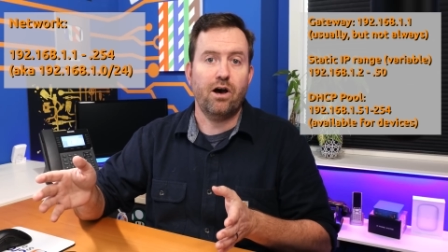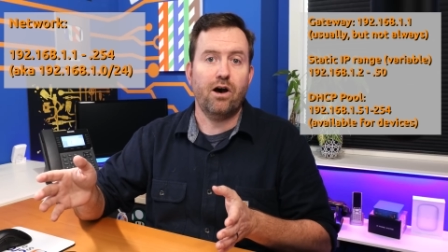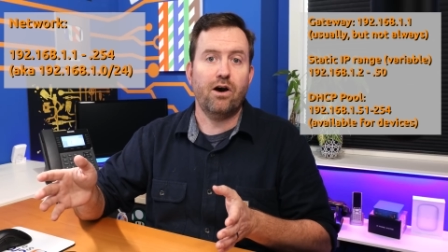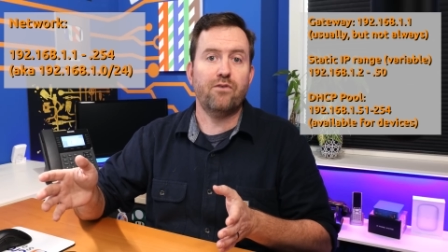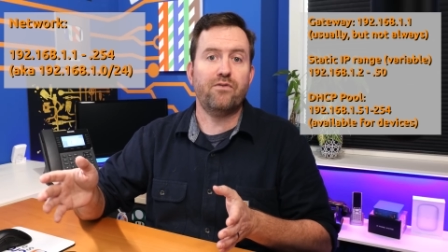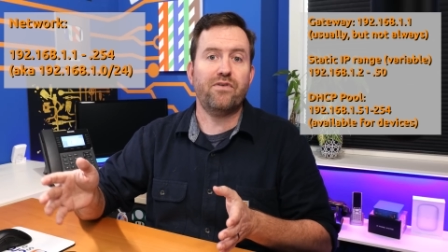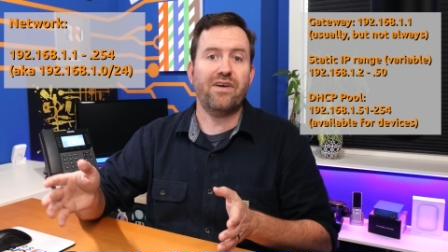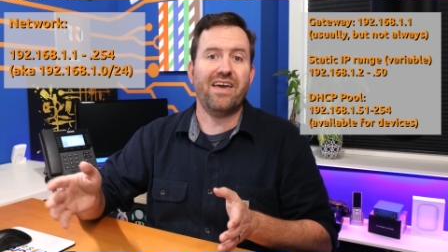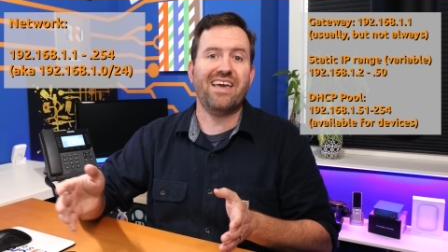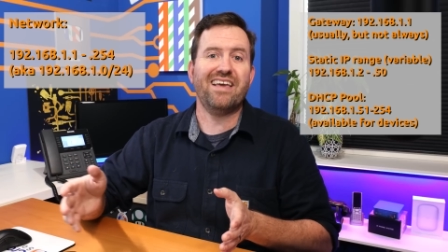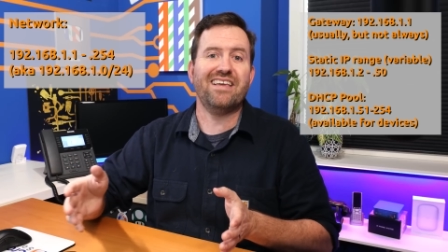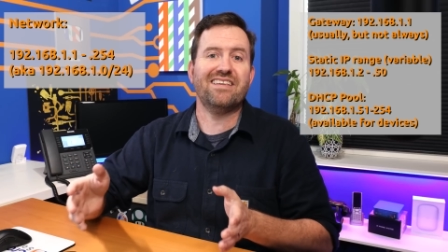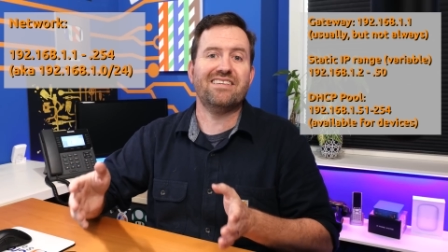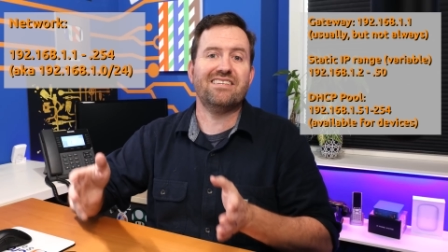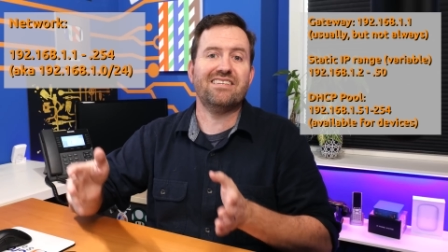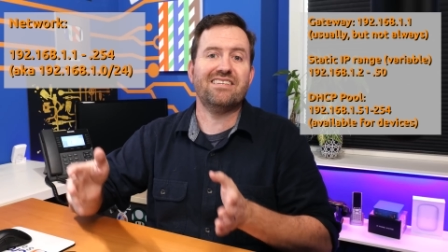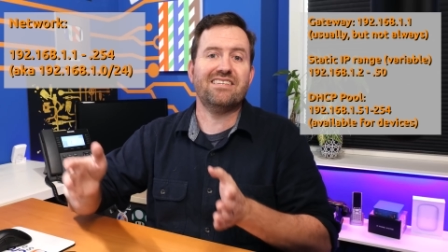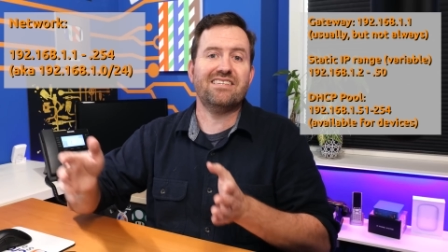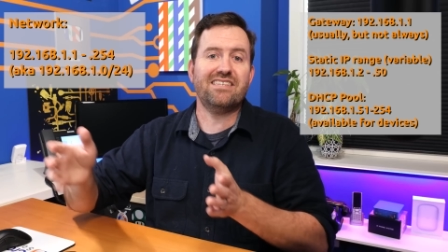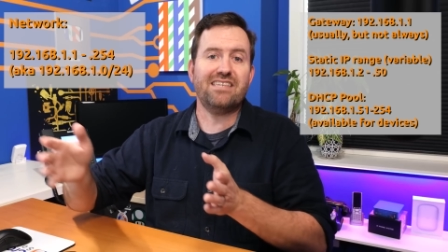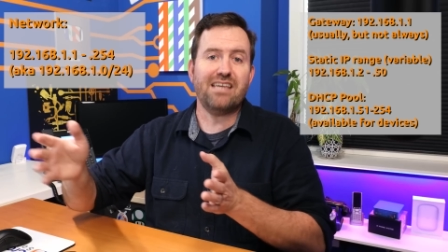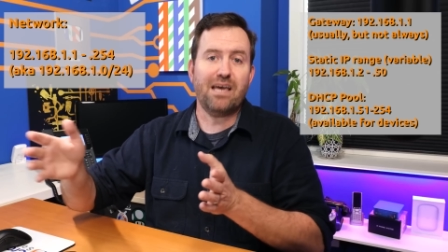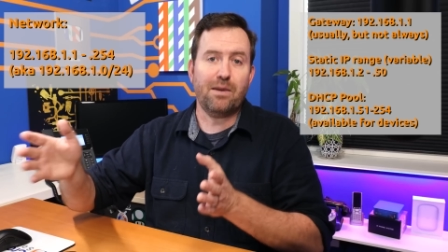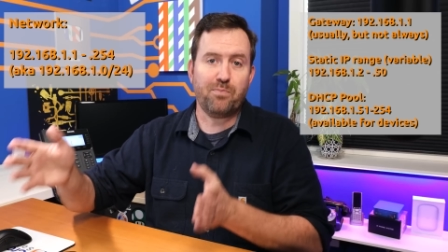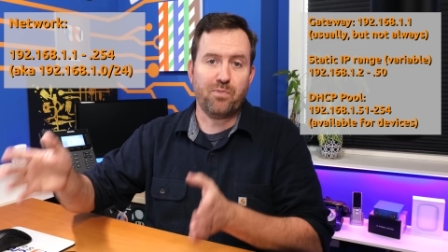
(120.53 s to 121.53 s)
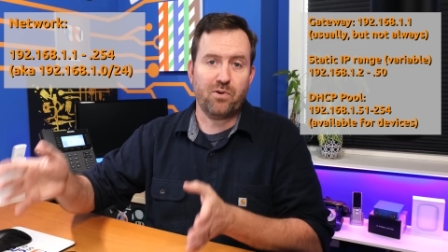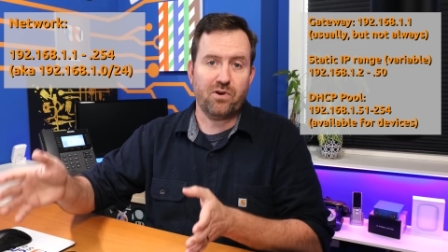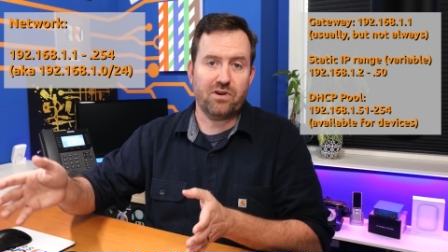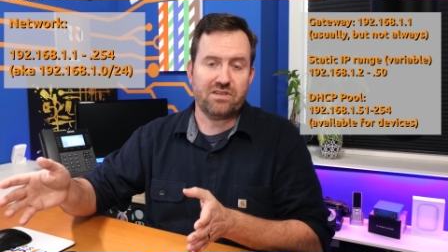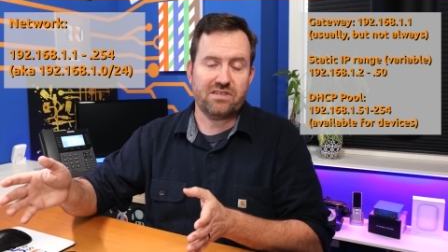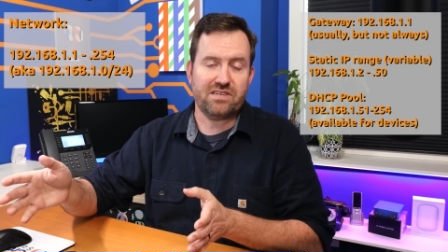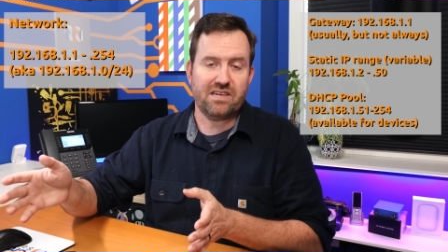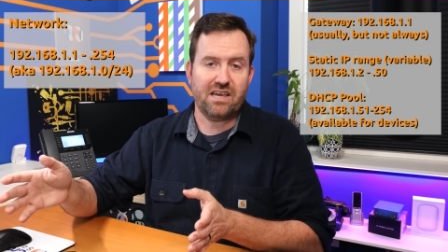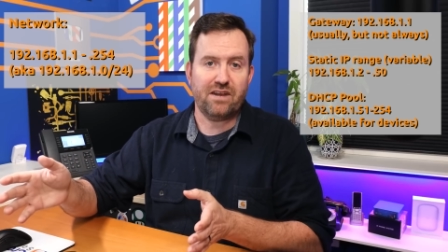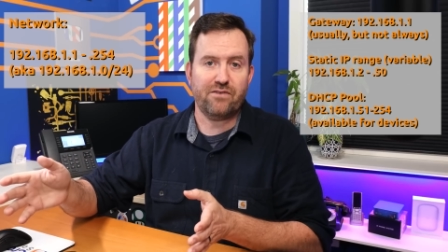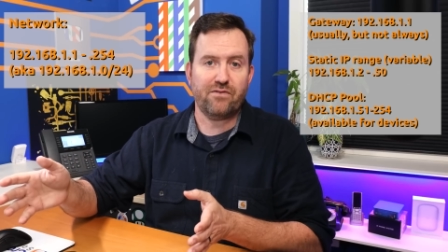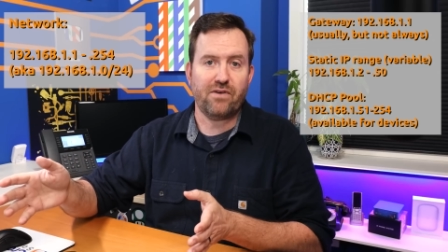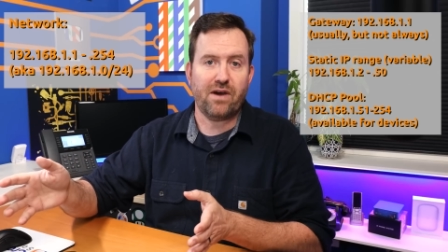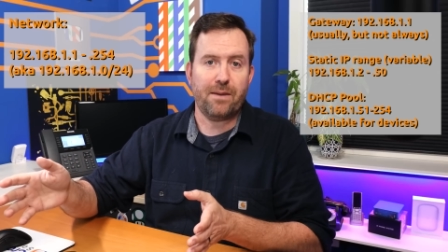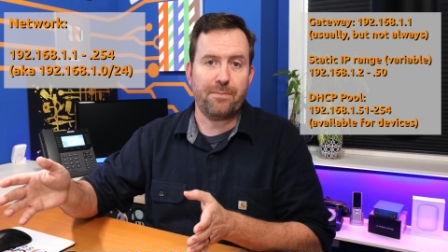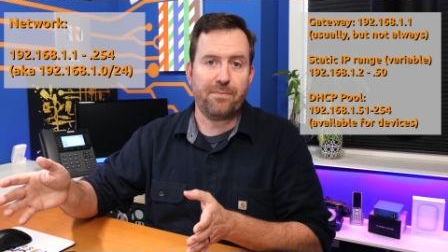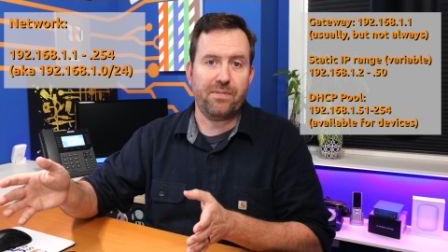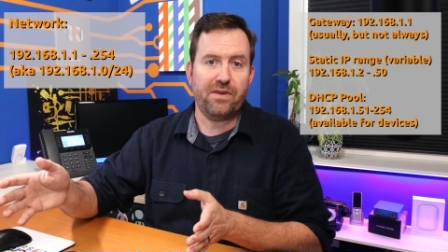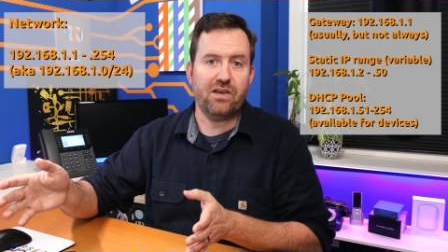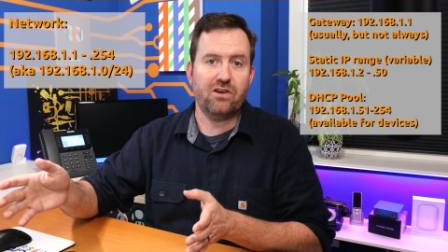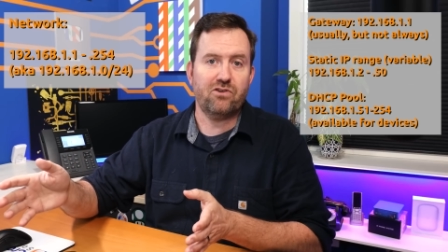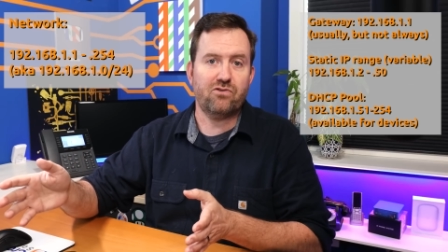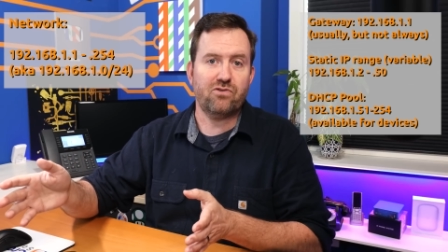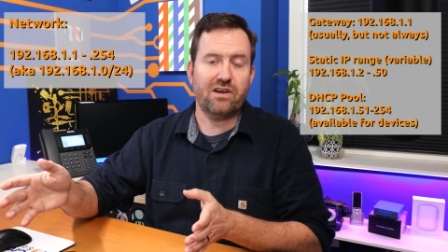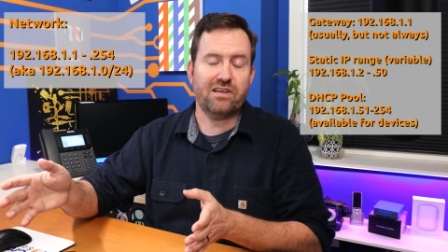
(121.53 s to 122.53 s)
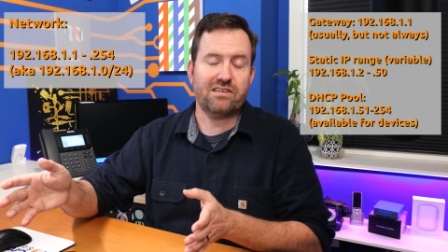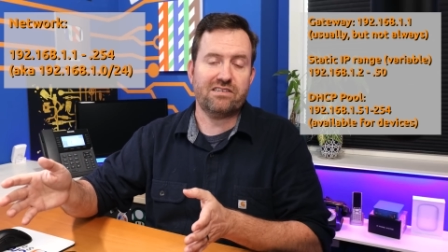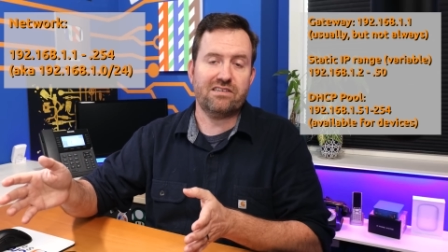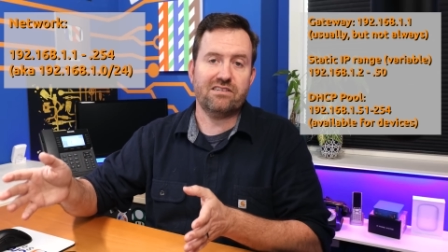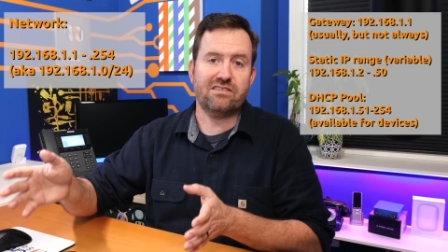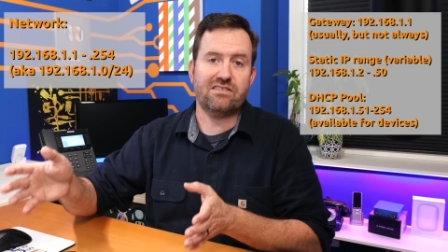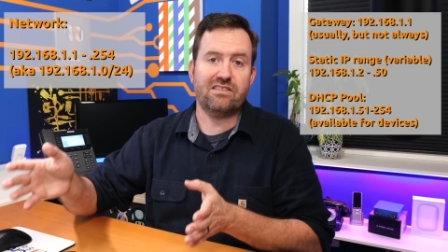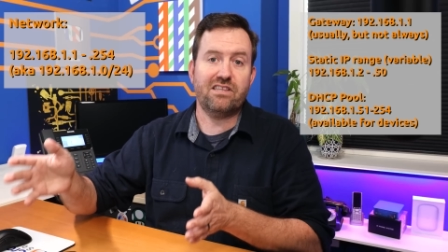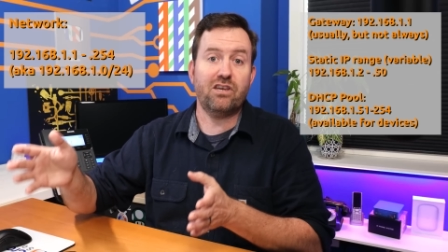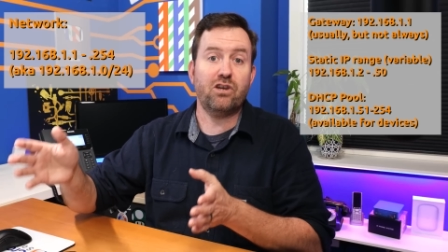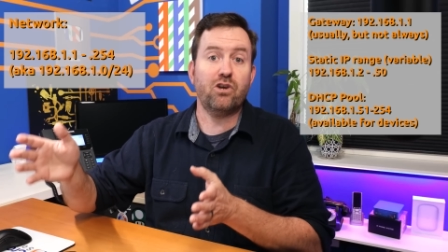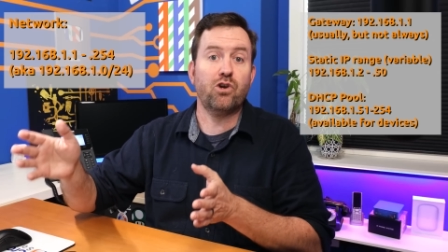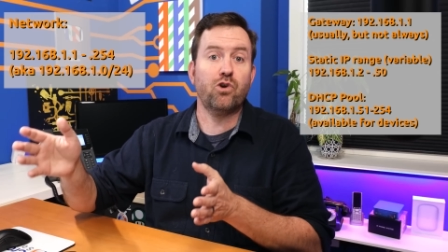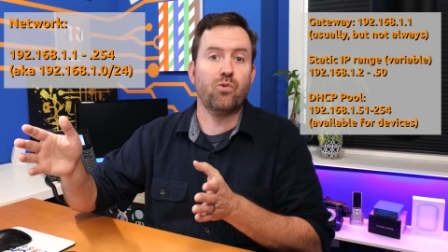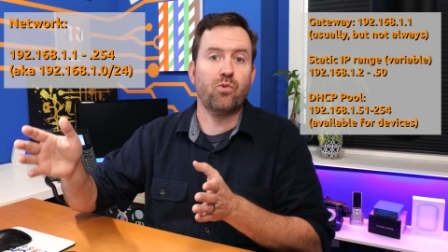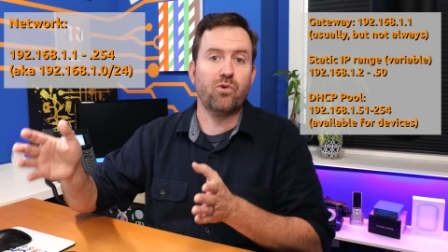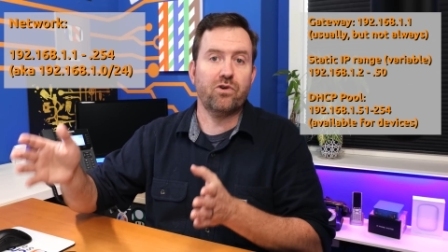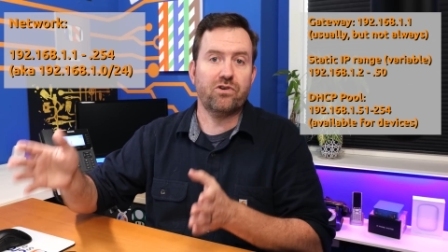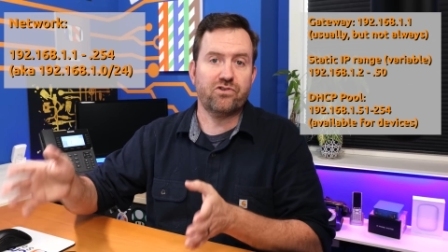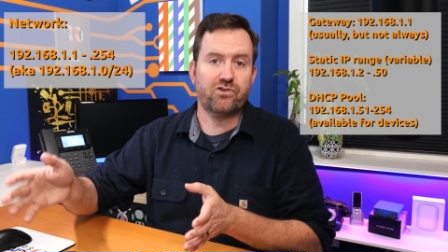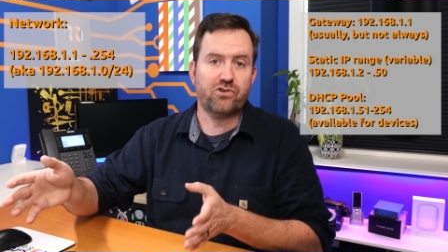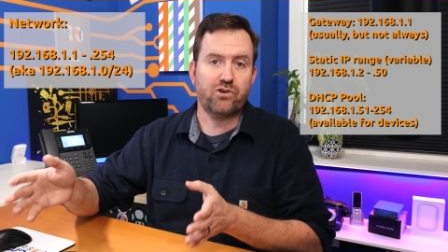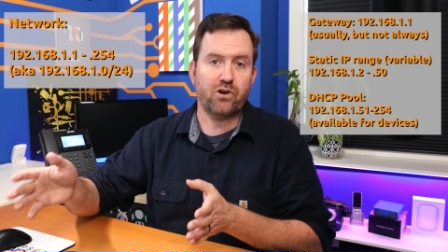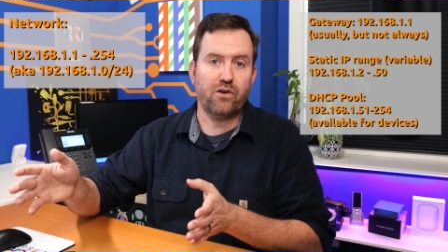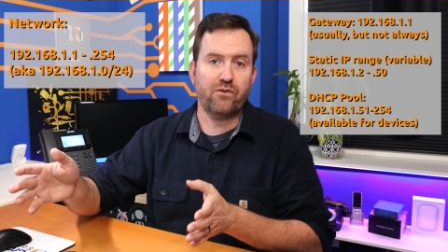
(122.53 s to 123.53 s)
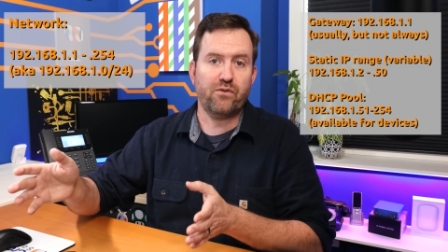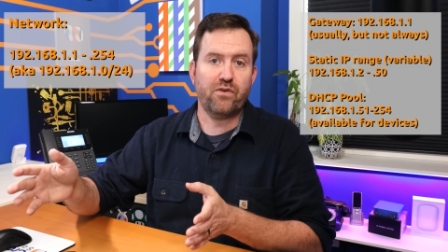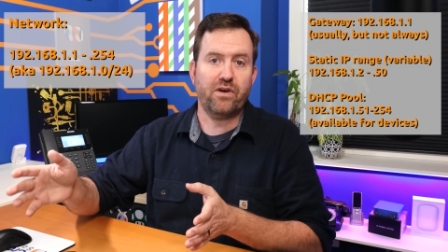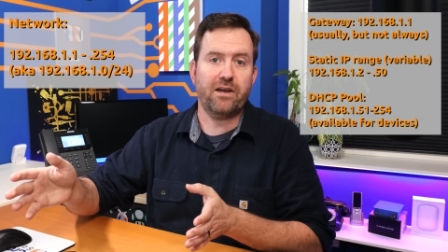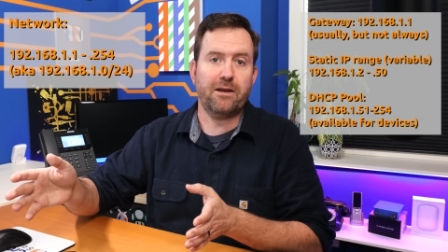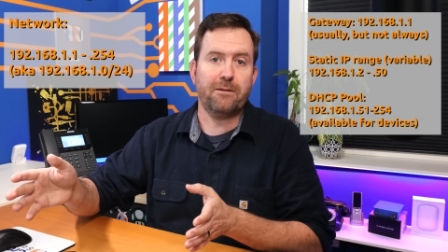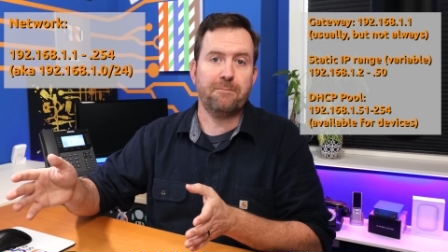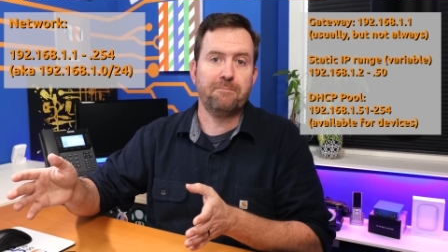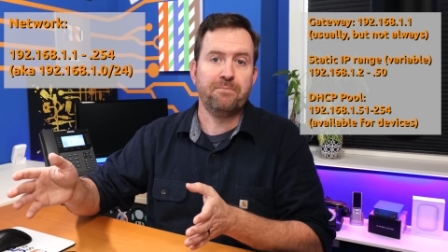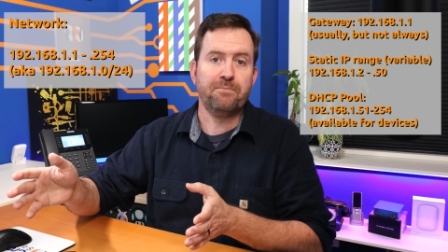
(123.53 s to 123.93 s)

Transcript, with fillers: of a separate set of IP addresses that you're reserving